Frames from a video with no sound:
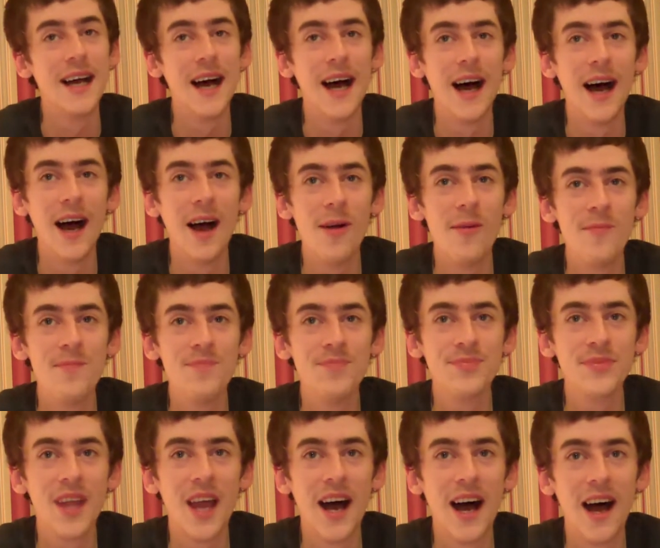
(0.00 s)

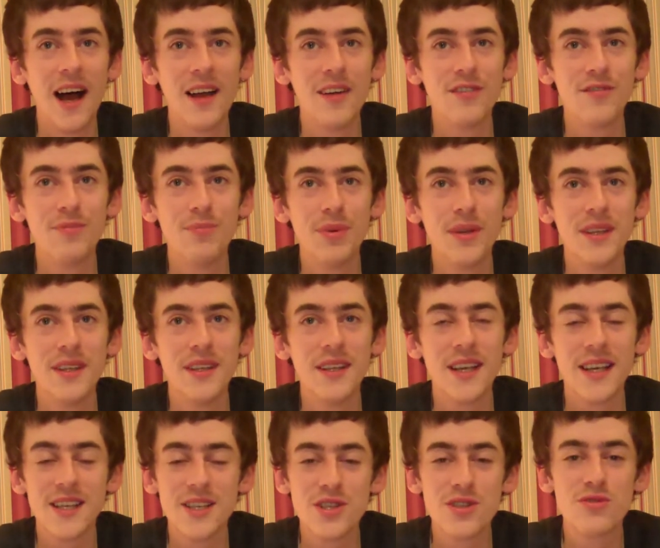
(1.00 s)
I've been
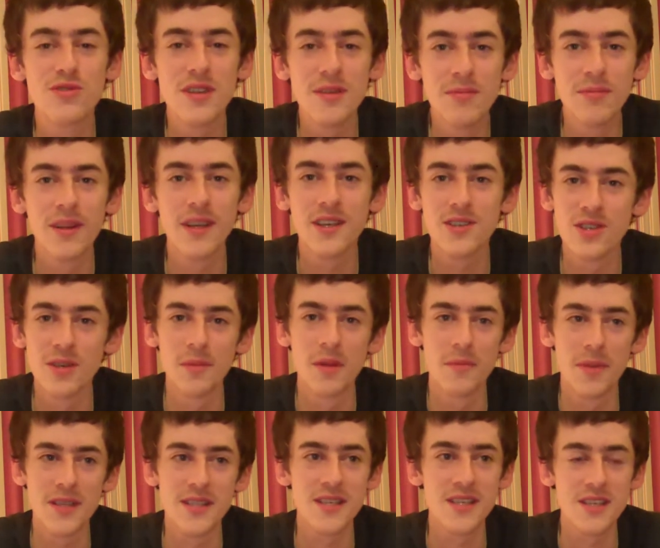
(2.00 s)
extremely,
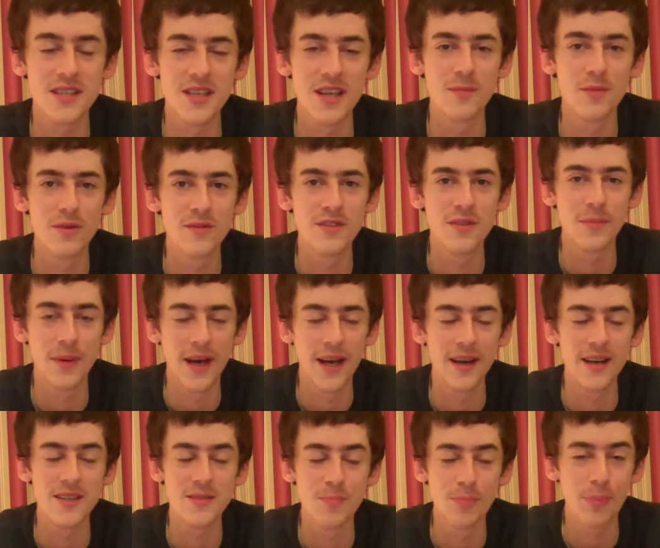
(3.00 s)
extremely busy since I moved to
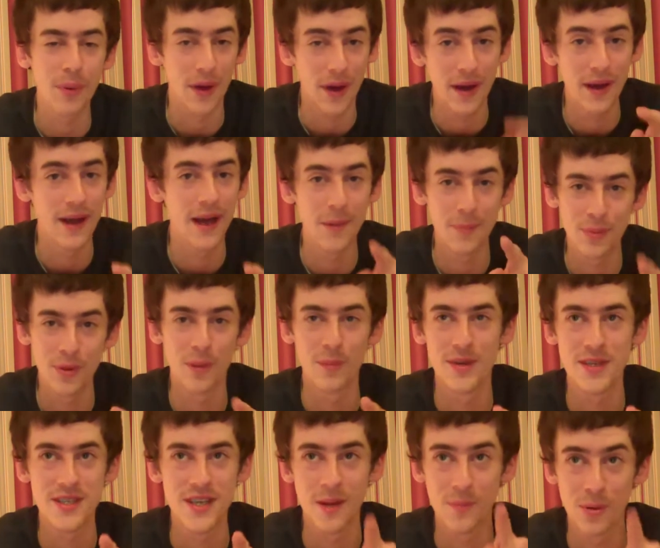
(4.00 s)
Paris, but I
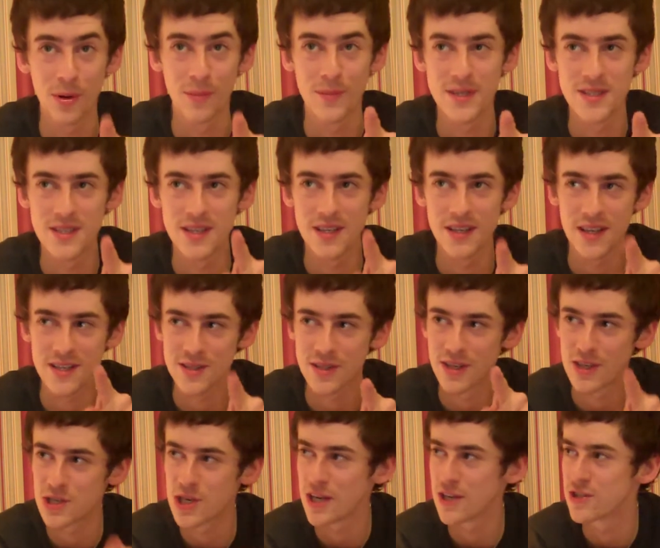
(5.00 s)
promise, that's
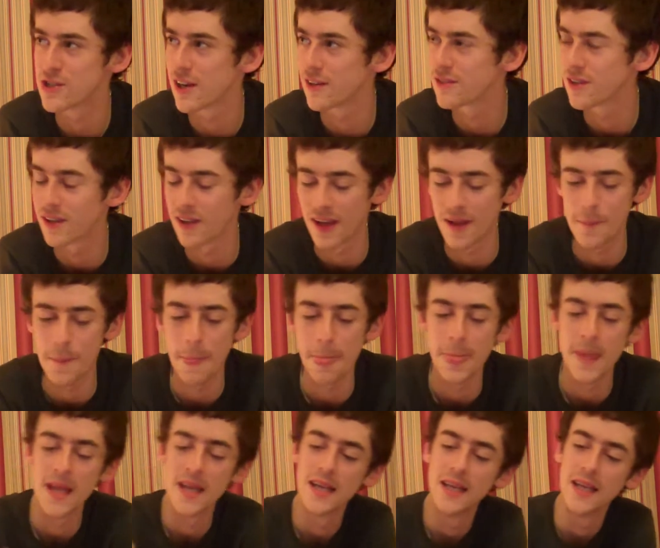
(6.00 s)
going to change after
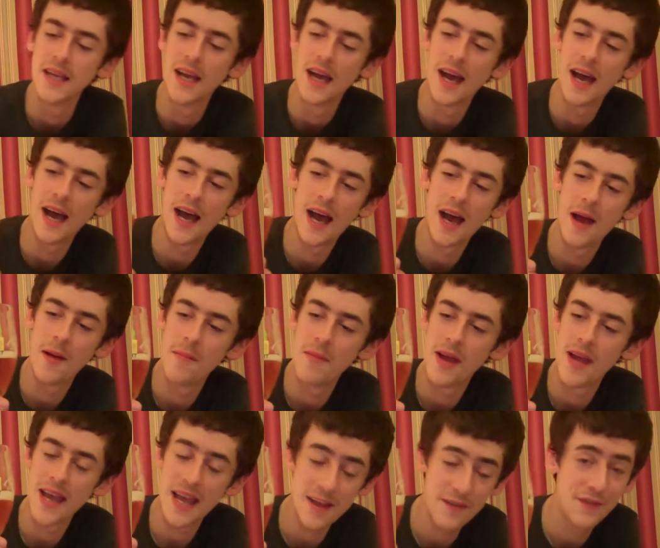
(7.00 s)

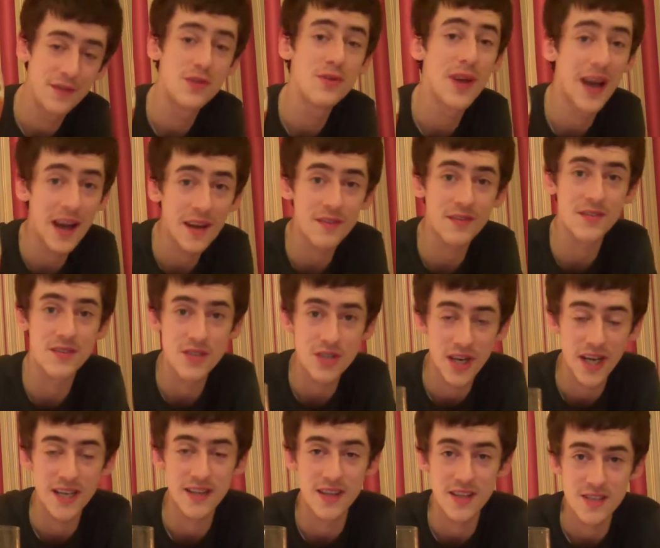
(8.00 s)
Lent. If you haven't
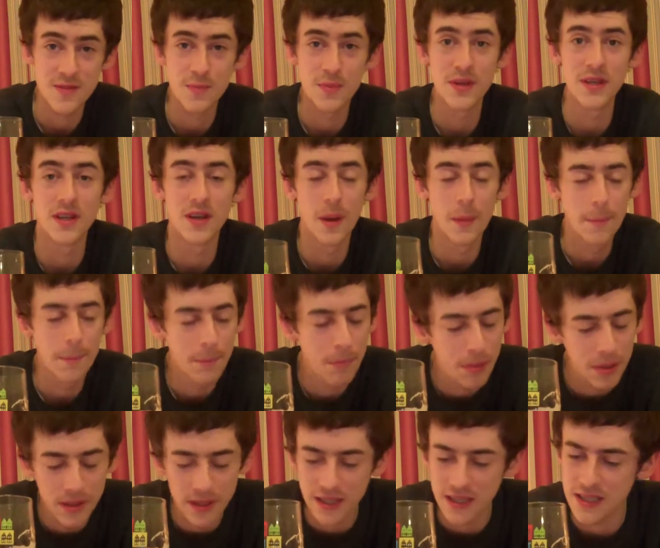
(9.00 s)
tried this beer,
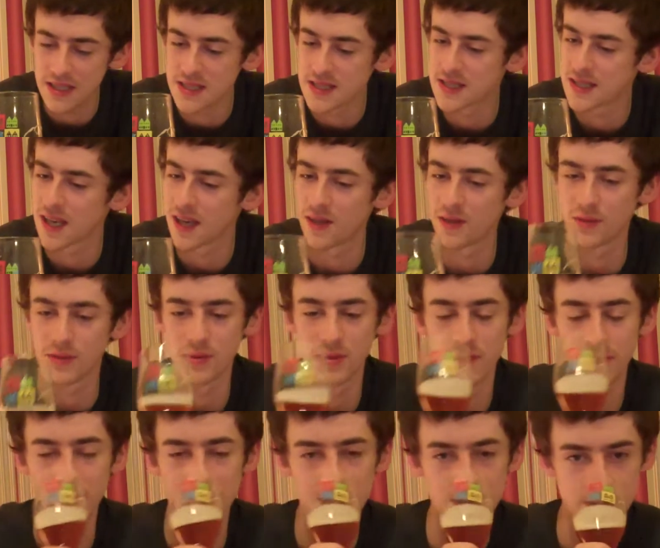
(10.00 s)
please get a hold
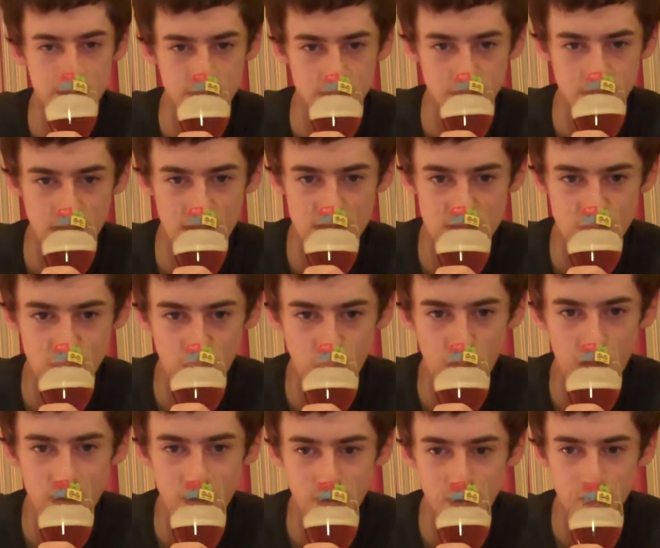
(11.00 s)
of it. It's
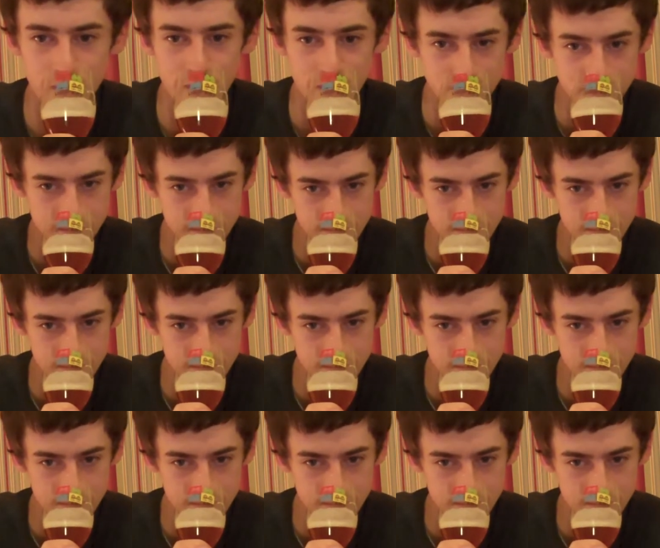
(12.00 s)
one of